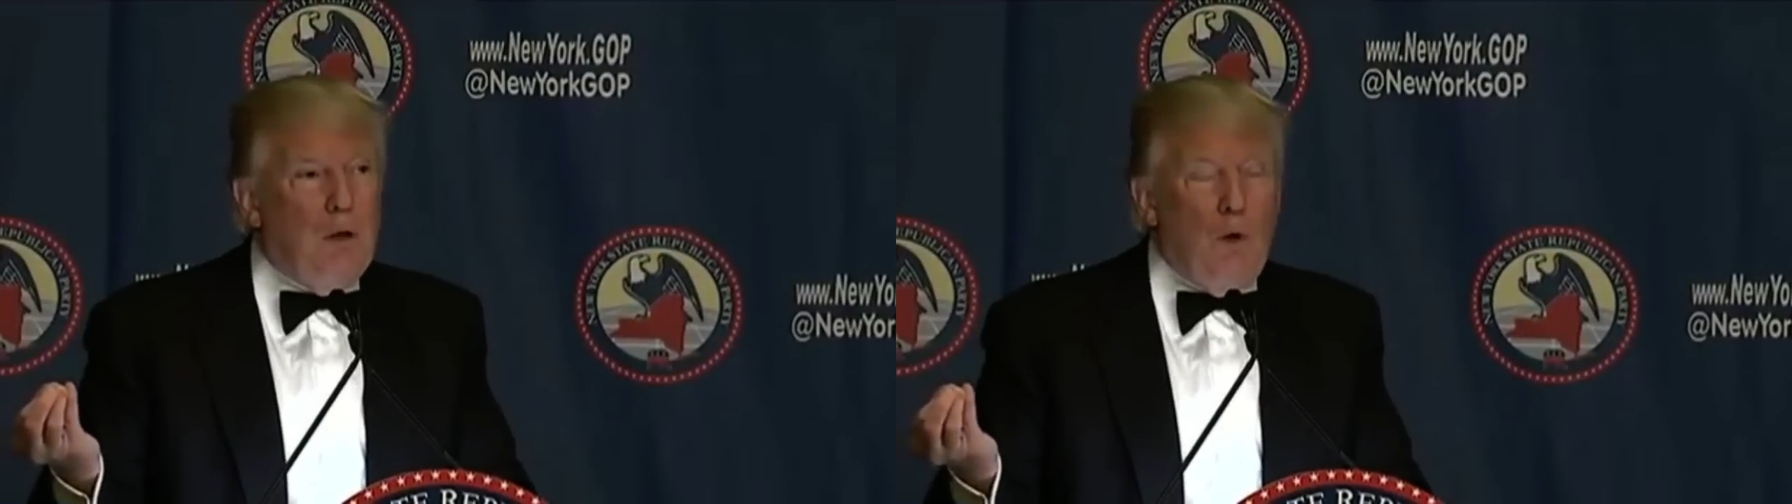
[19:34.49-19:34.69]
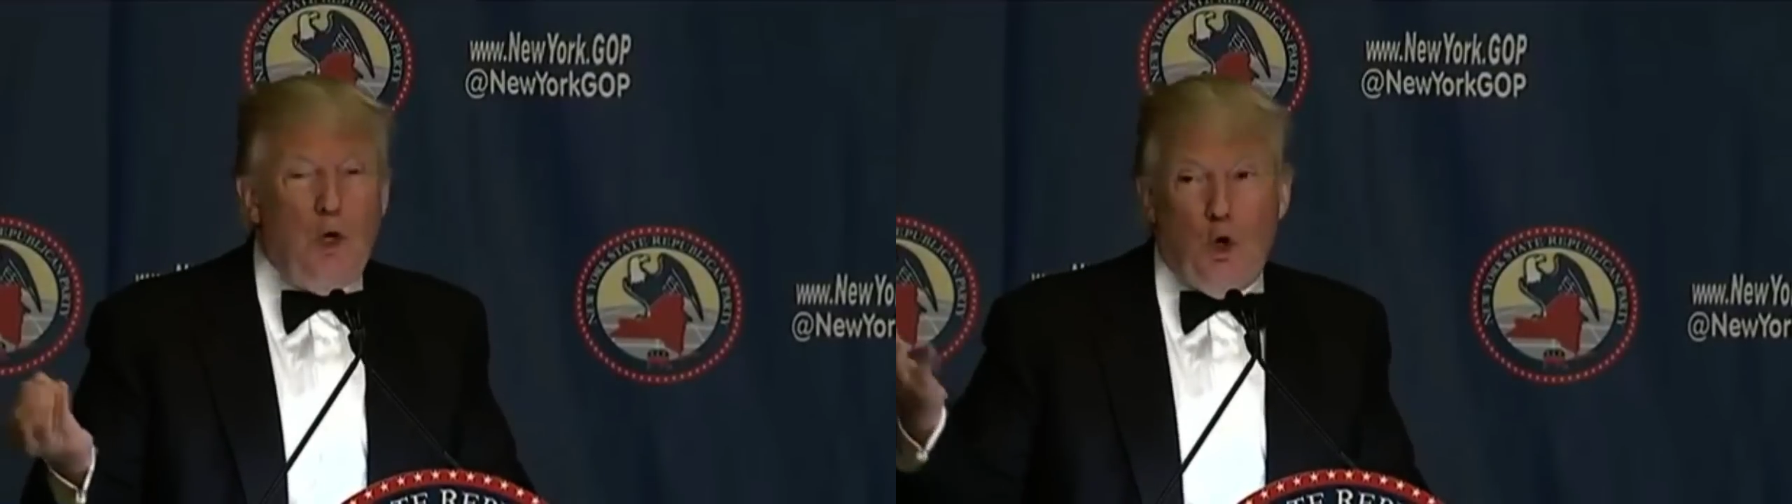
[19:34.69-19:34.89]

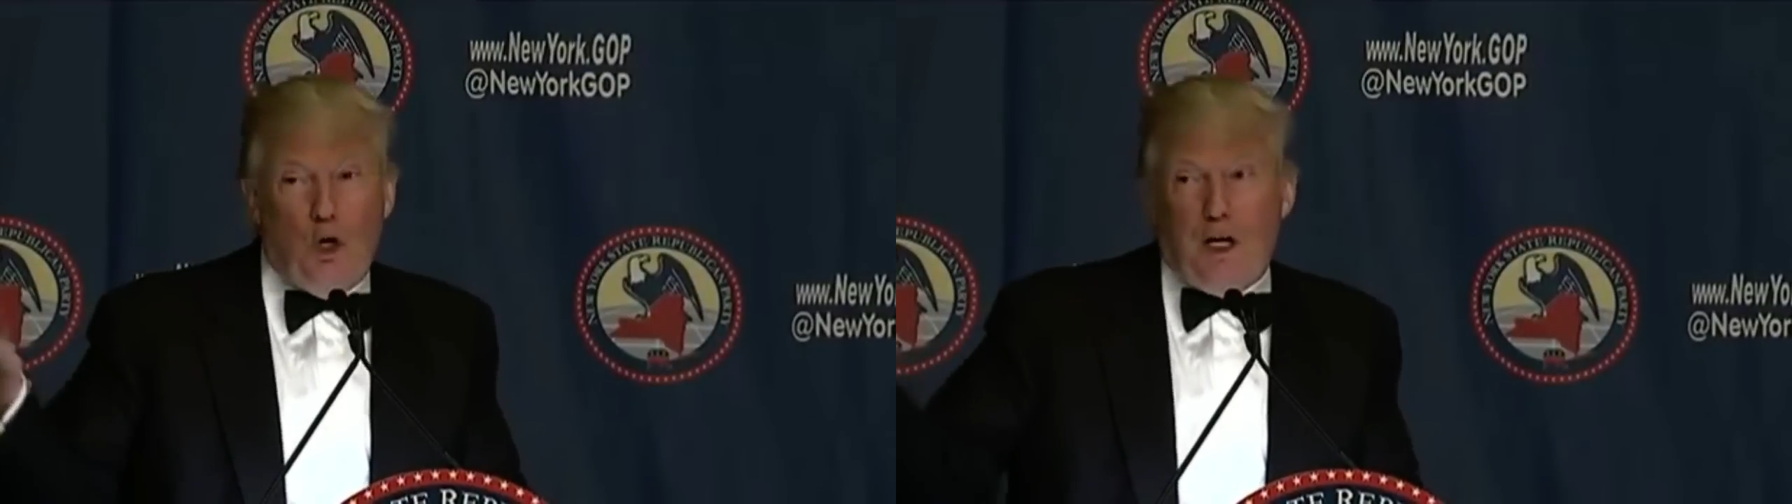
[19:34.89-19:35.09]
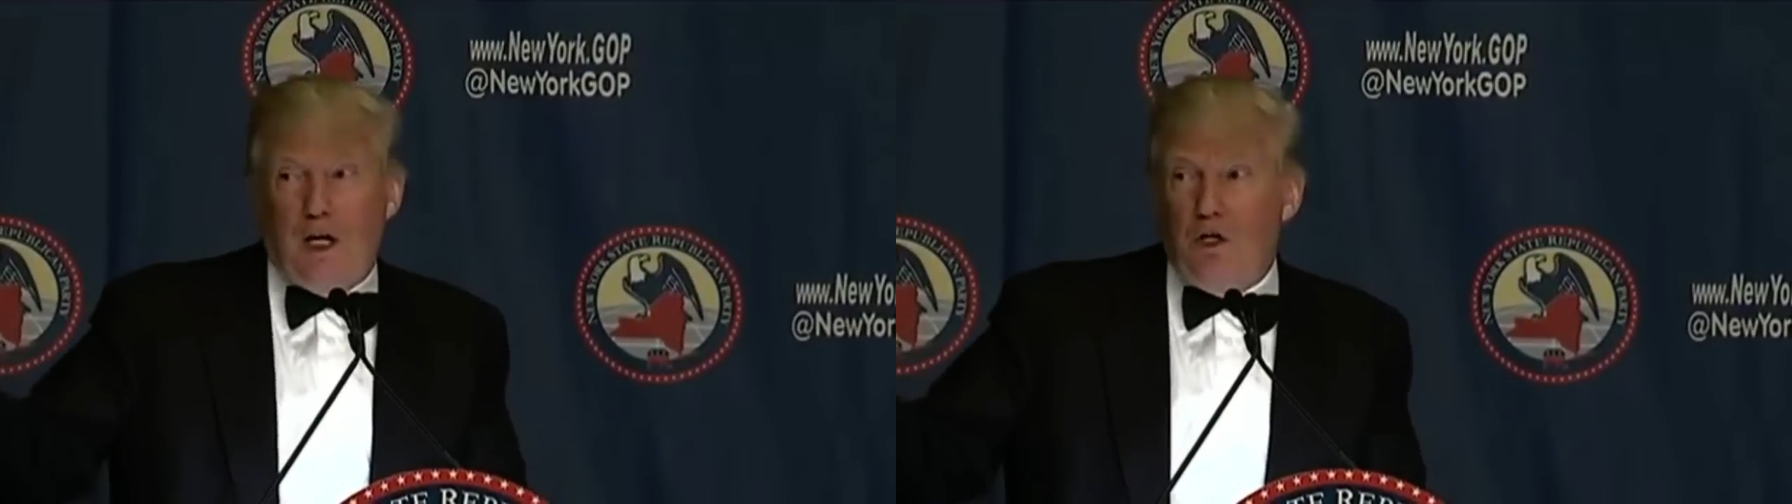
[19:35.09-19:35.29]
when you
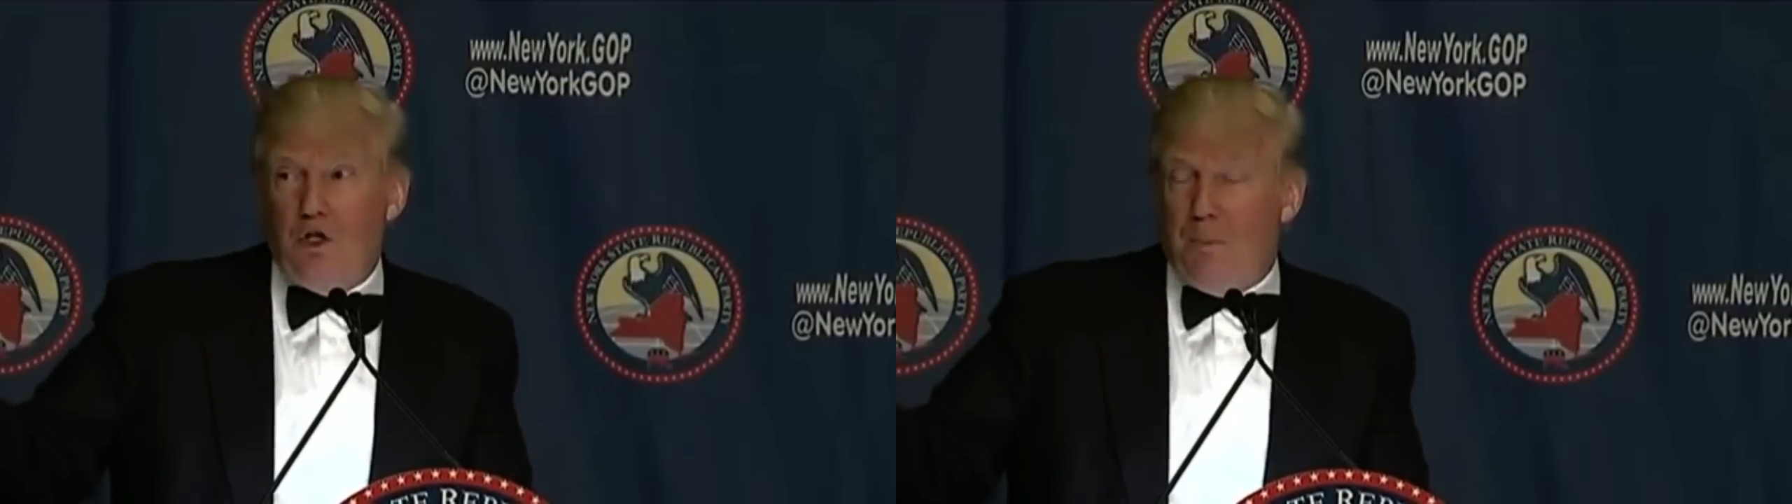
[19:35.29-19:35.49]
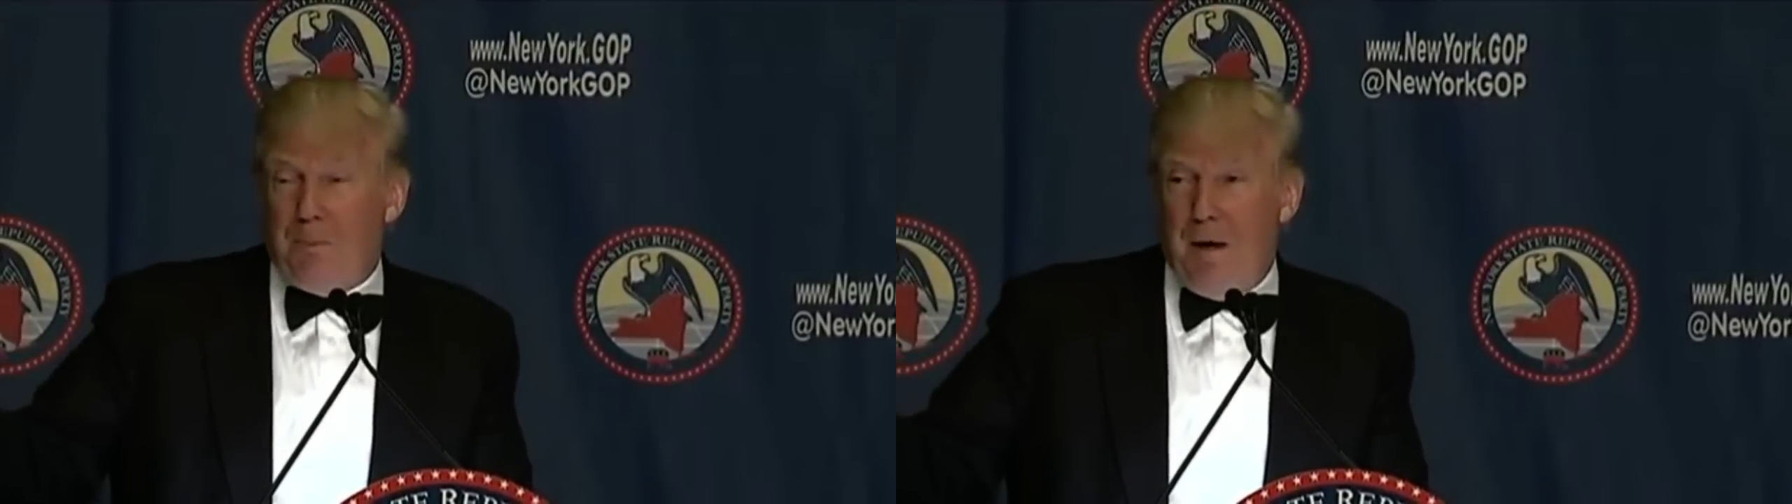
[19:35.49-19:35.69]
look
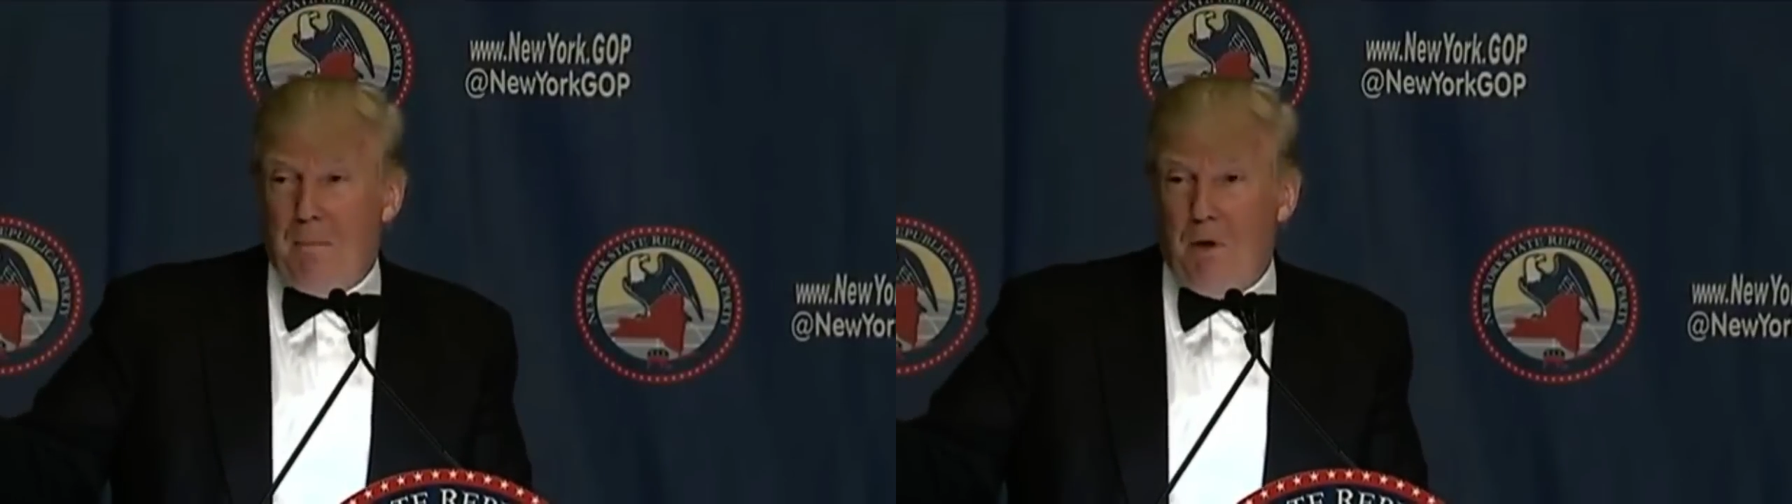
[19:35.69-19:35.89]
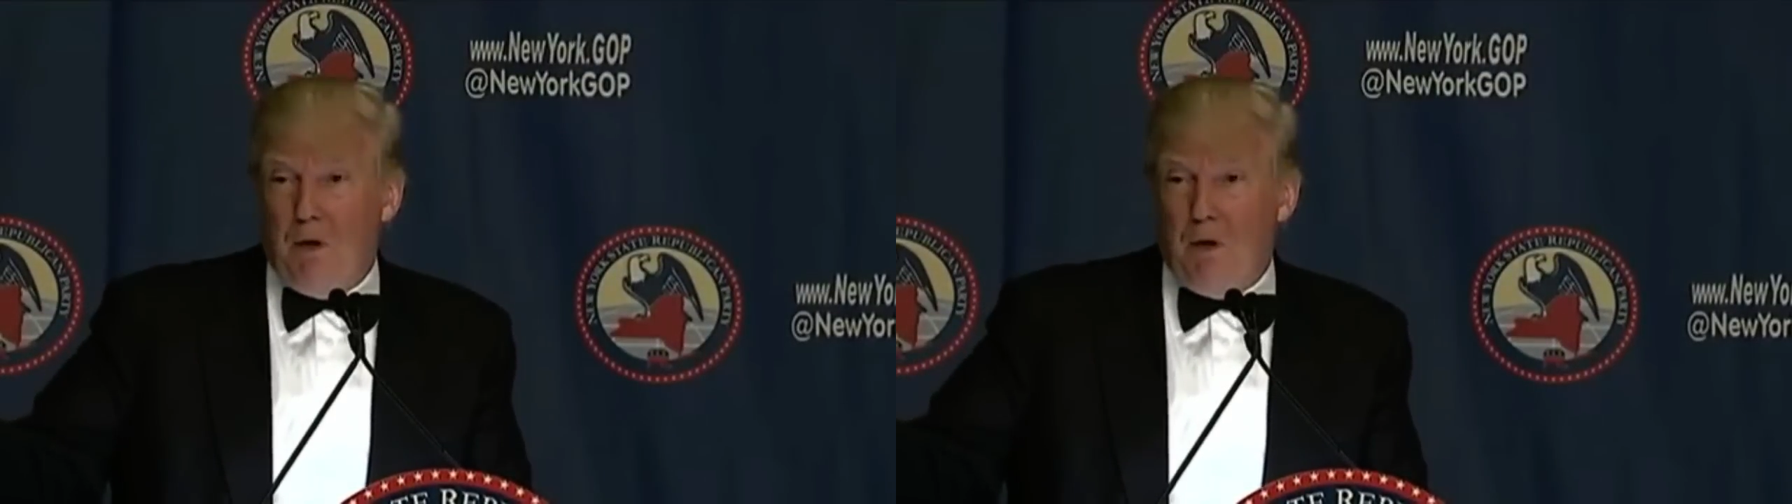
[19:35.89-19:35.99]
at September